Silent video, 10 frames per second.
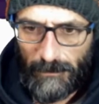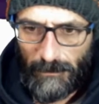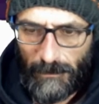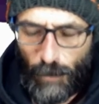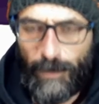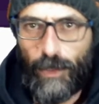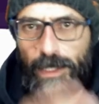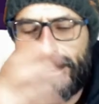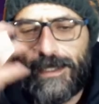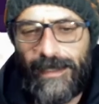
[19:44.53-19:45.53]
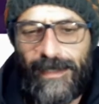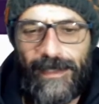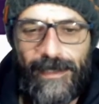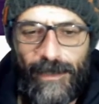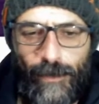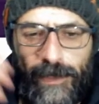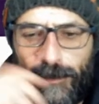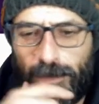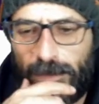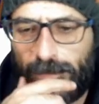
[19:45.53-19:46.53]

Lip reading: To be honest, I think that we will